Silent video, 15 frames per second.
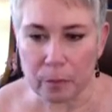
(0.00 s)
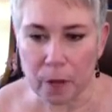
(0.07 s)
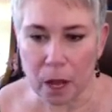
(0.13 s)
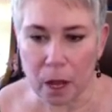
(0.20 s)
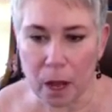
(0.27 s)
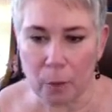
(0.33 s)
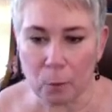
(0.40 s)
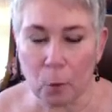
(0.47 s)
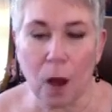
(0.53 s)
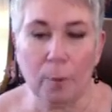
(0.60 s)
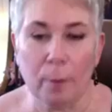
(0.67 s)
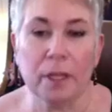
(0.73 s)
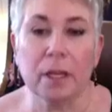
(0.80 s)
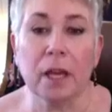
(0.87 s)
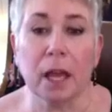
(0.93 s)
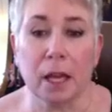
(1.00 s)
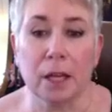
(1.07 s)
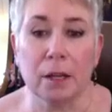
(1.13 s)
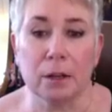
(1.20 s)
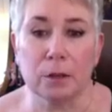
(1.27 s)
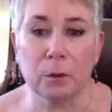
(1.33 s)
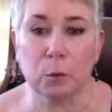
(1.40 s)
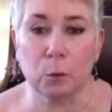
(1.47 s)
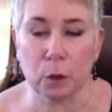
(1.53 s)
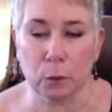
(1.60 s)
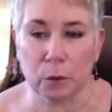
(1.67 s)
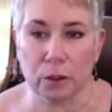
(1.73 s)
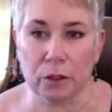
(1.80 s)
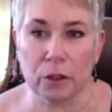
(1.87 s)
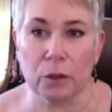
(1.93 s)
Wabi can work
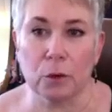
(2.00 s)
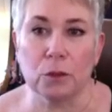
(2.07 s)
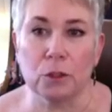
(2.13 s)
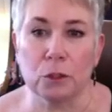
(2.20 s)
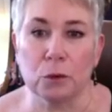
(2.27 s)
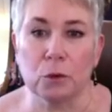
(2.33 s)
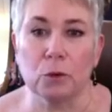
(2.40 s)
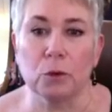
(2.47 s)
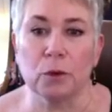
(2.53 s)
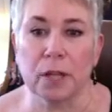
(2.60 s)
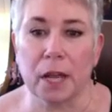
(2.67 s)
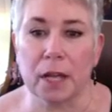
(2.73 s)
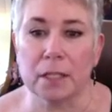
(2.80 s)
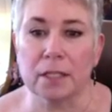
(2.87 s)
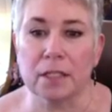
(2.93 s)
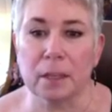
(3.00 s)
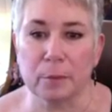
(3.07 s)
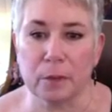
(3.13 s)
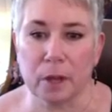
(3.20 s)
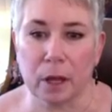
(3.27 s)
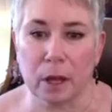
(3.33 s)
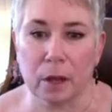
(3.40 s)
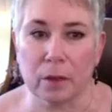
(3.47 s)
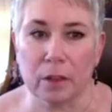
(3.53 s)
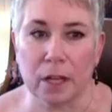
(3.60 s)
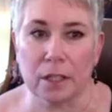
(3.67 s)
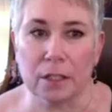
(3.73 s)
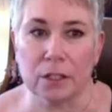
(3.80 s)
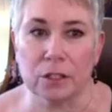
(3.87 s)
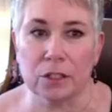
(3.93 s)
with you to create something that
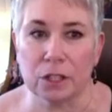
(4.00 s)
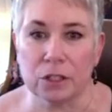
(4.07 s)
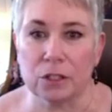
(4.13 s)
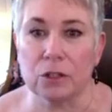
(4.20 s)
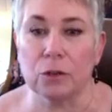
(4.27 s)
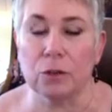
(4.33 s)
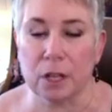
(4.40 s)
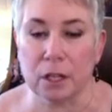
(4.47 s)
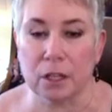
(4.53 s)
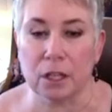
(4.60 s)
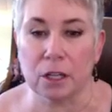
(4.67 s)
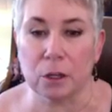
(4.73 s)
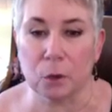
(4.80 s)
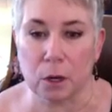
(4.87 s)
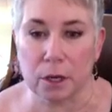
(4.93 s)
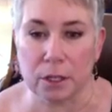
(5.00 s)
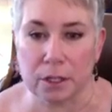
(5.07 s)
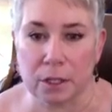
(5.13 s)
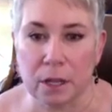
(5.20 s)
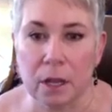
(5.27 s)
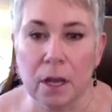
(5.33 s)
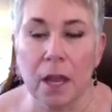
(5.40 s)
is just uniquely yours.